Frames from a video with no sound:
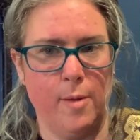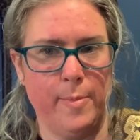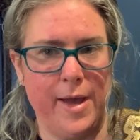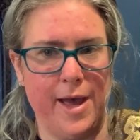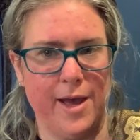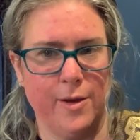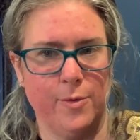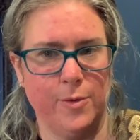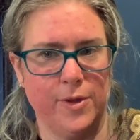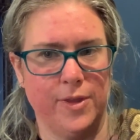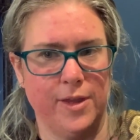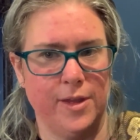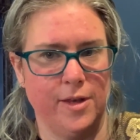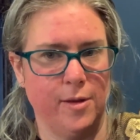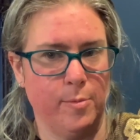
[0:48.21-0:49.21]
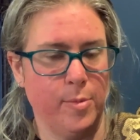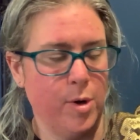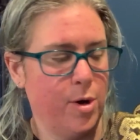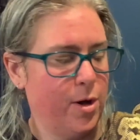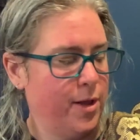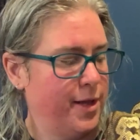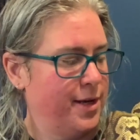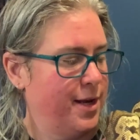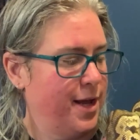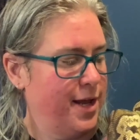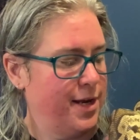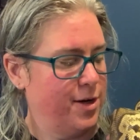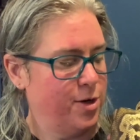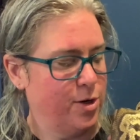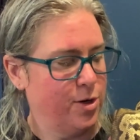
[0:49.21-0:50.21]
back within the ball and
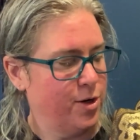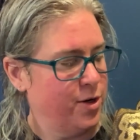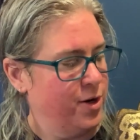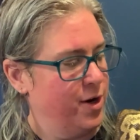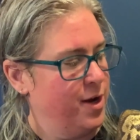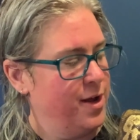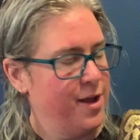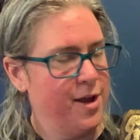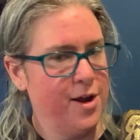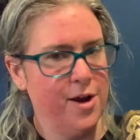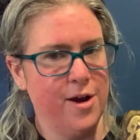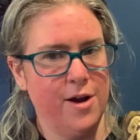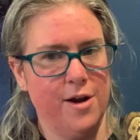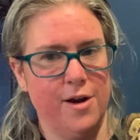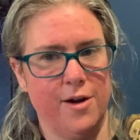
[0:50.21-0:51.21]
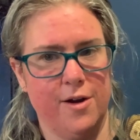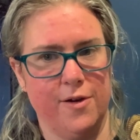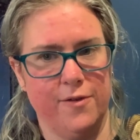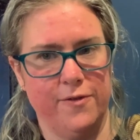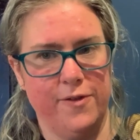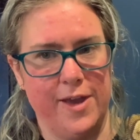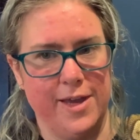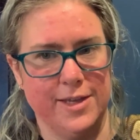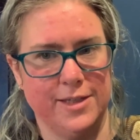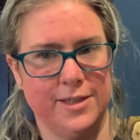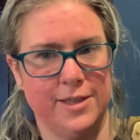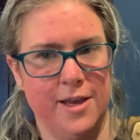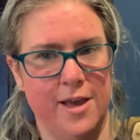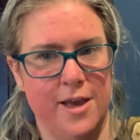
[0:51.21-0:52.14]
hide her face.